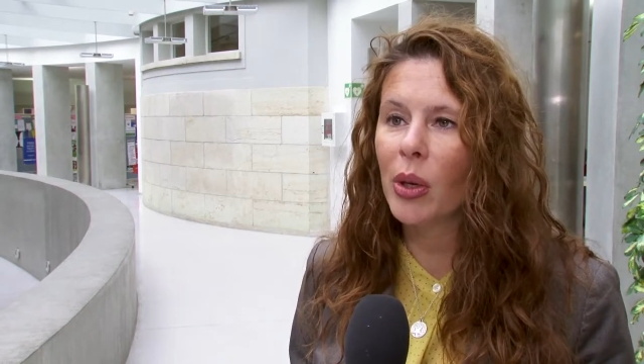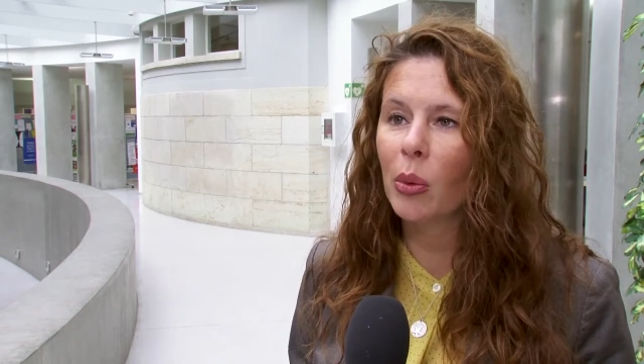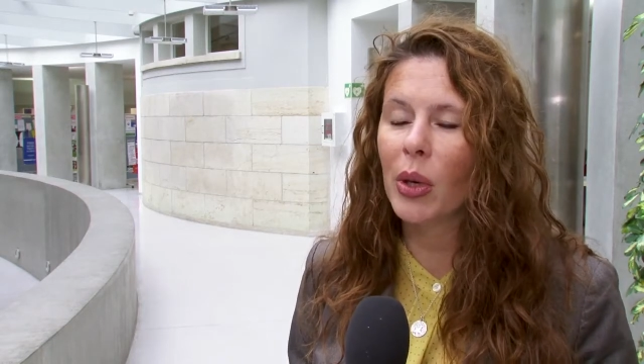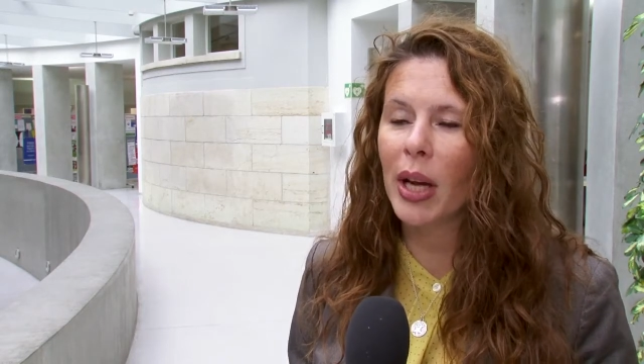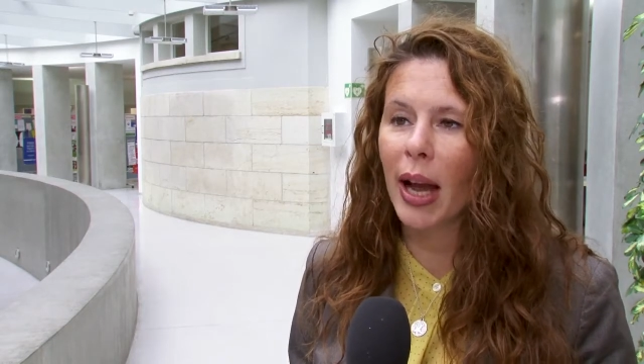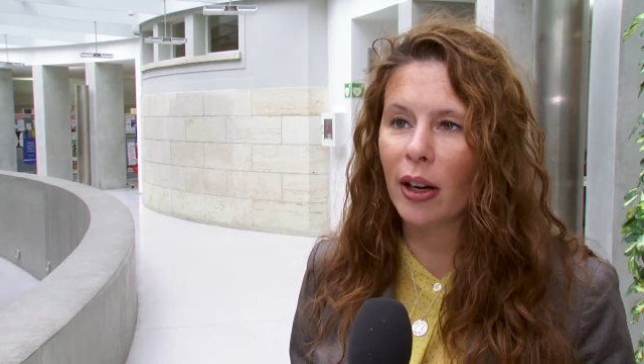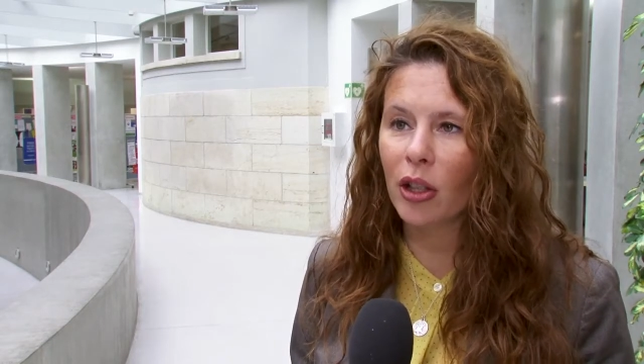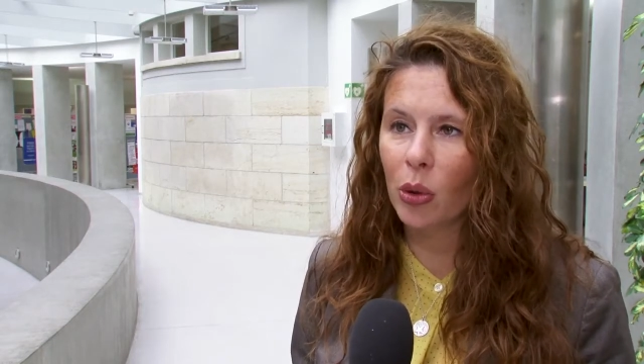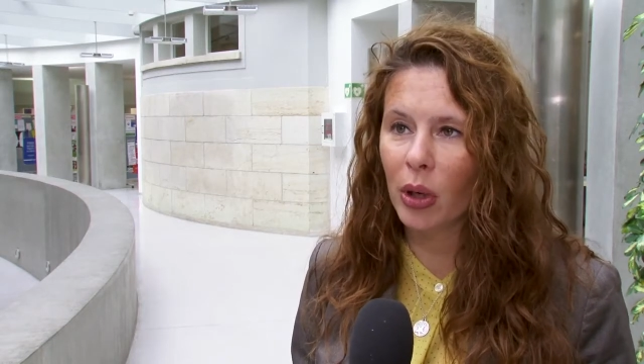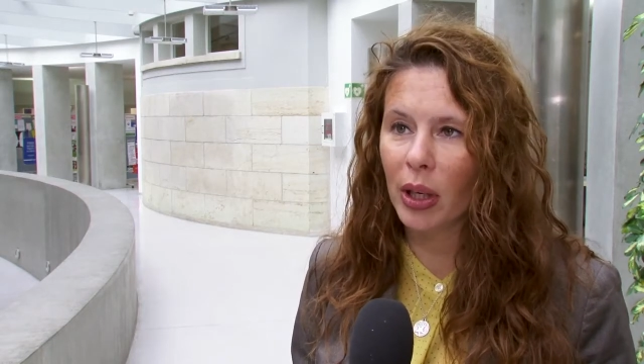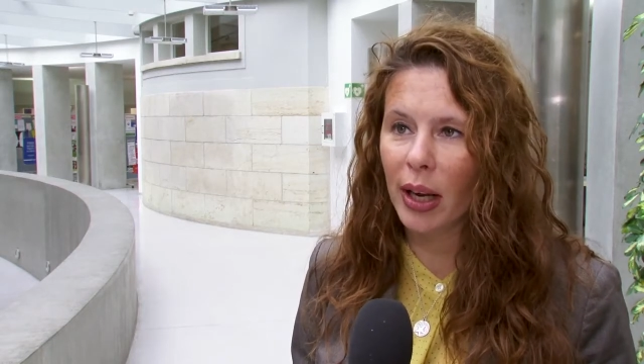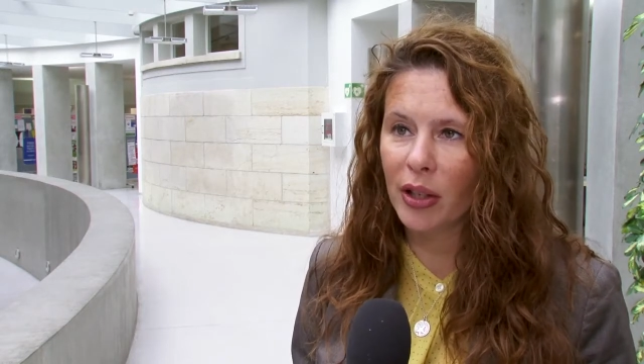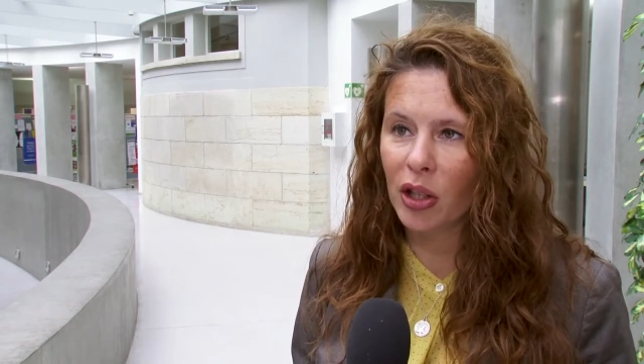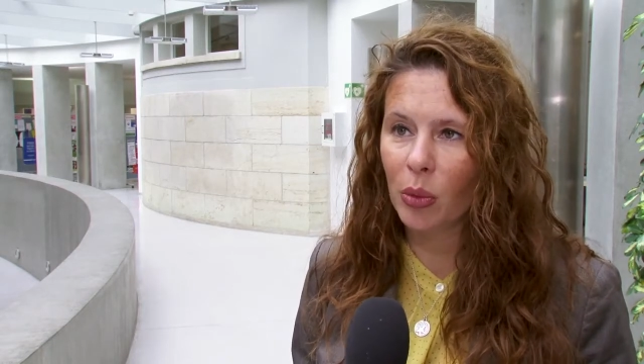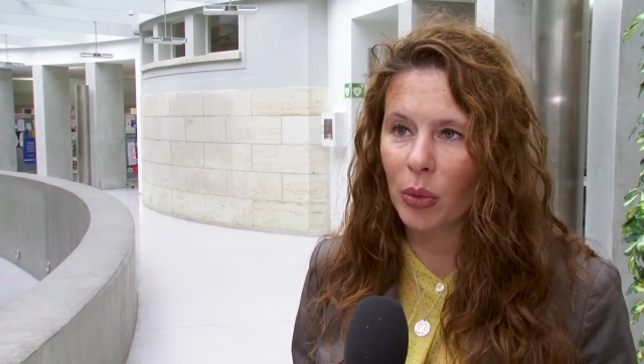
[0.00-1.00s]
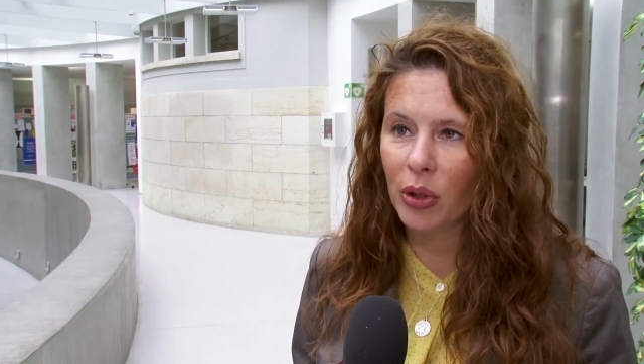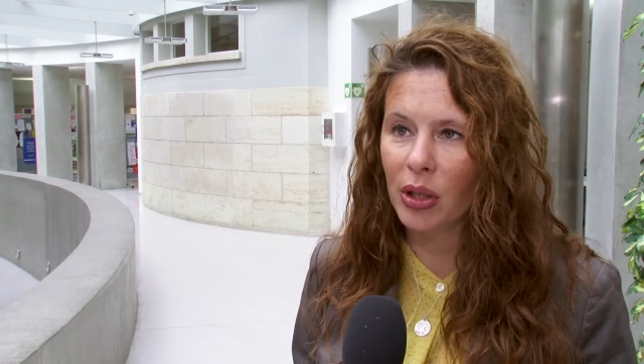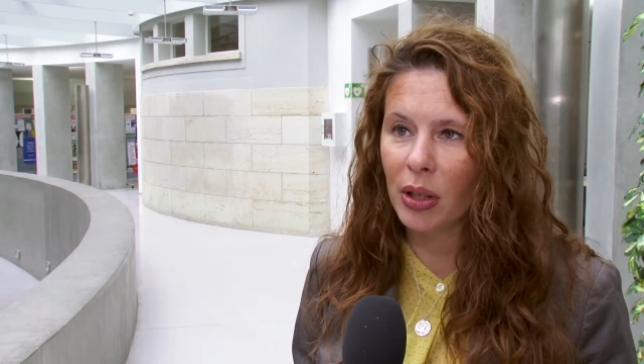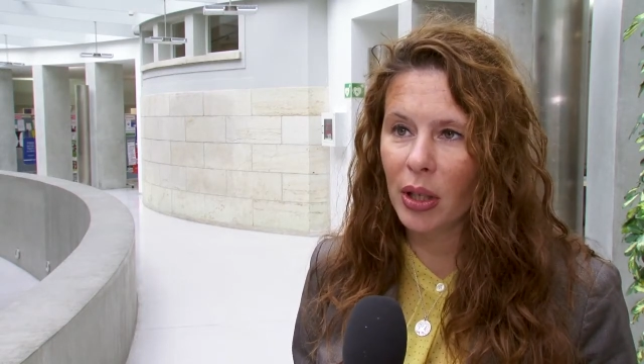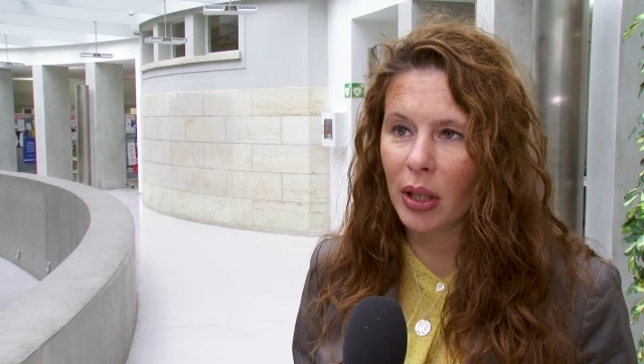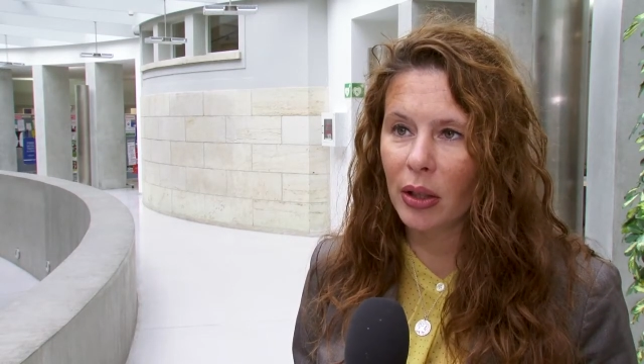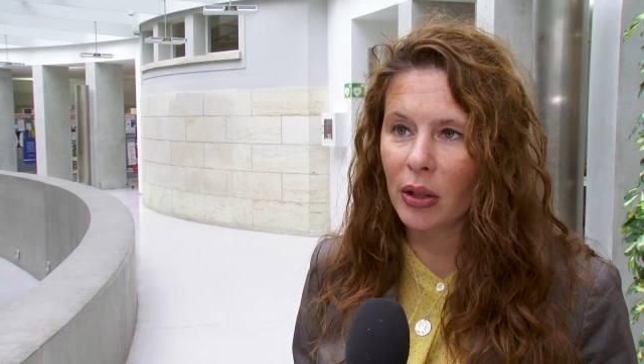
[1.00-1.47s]
react to our customers'
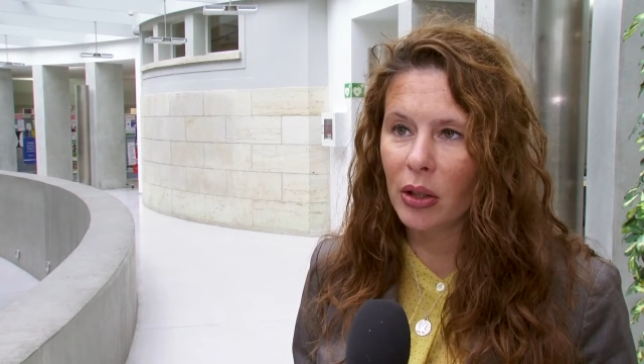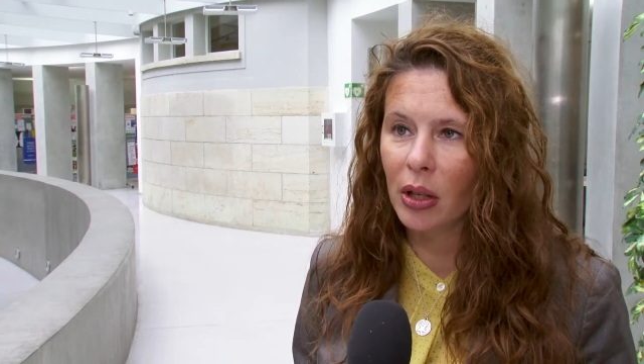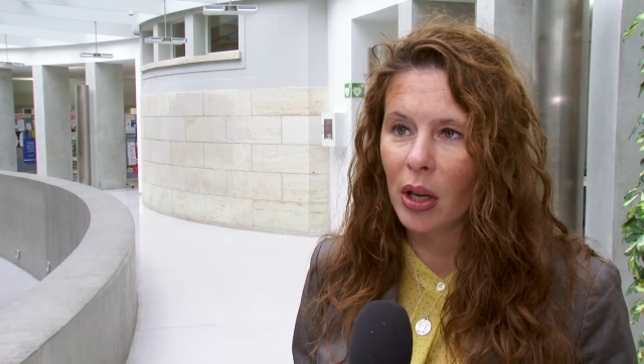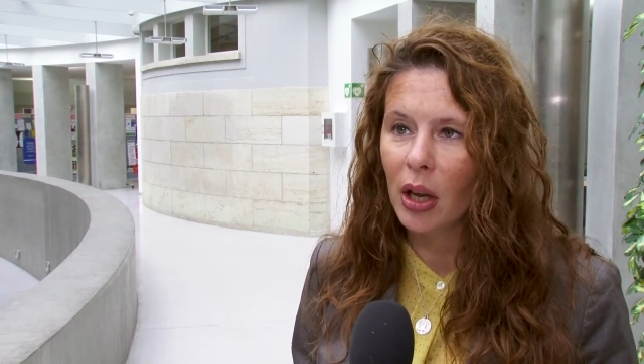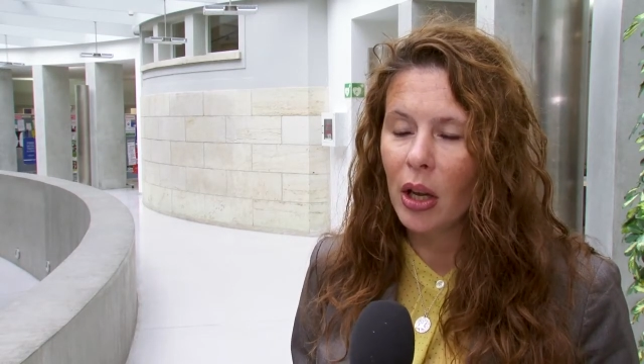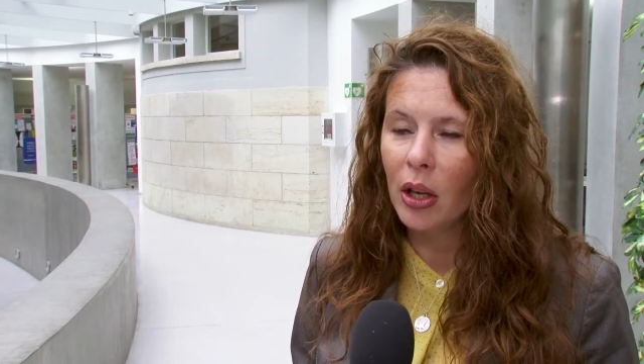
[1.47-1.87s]
needs?